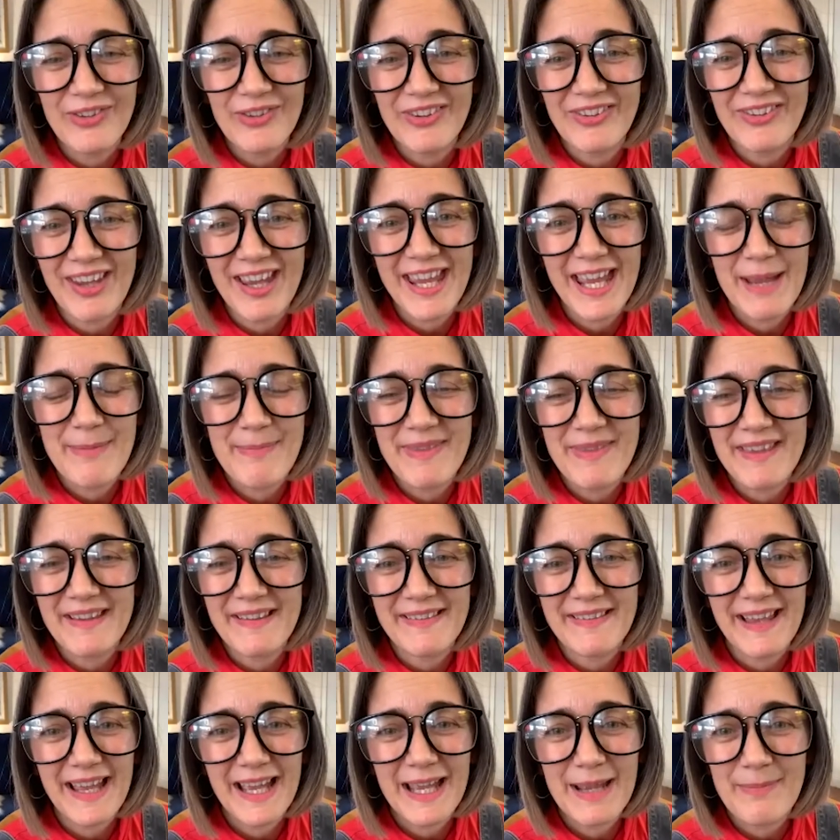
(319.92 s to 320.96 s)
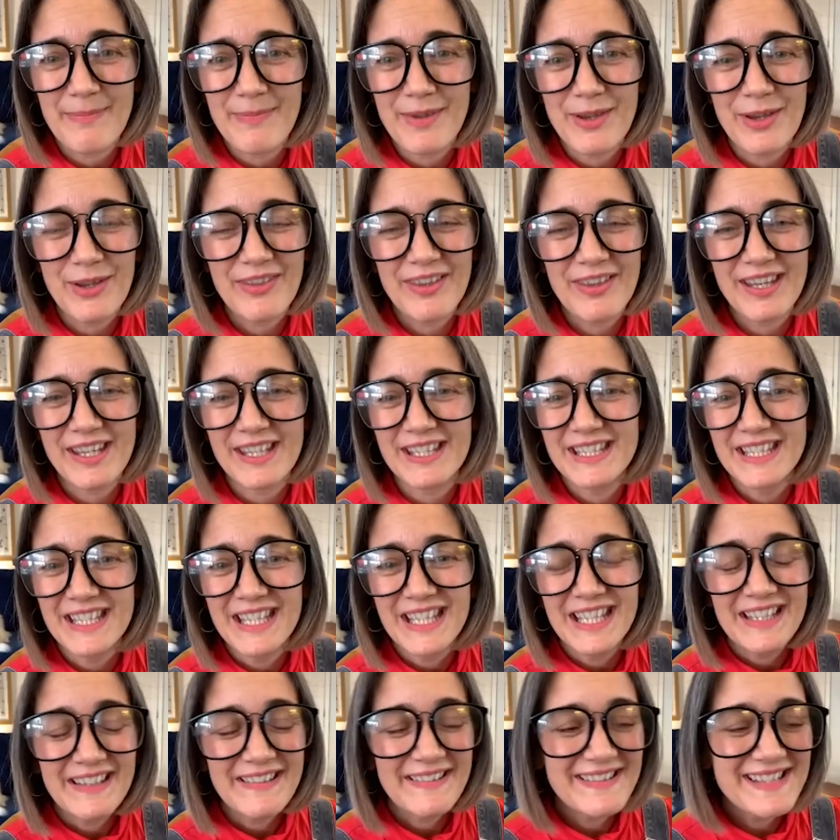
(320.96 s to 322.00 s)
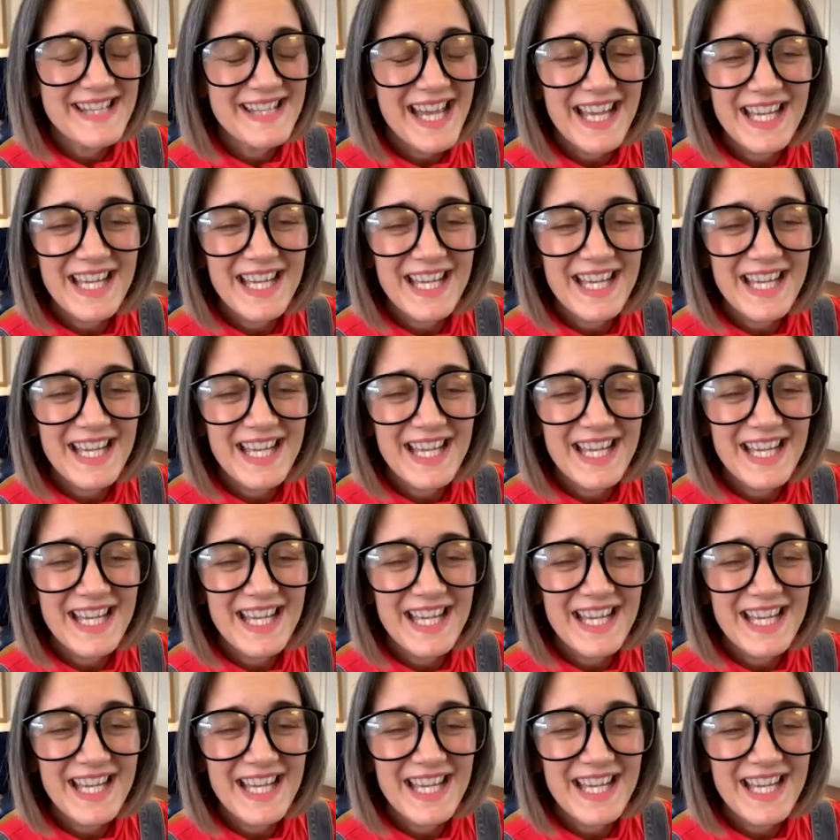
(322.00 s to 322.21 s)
not to say I'm this, that, and the other. No